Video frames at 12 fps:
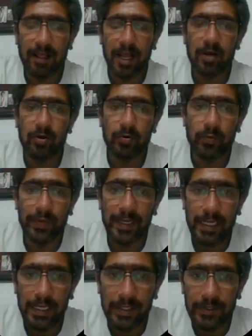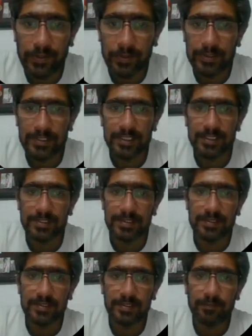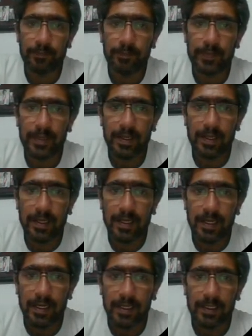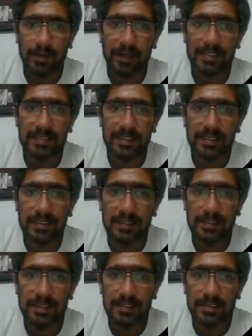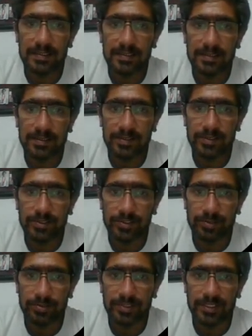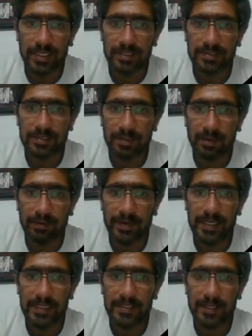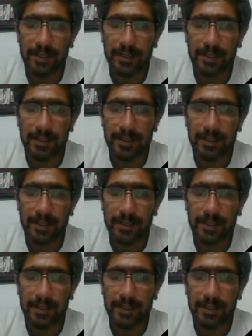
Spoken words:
How do we use this? Now, I'll circle these two cells, alright?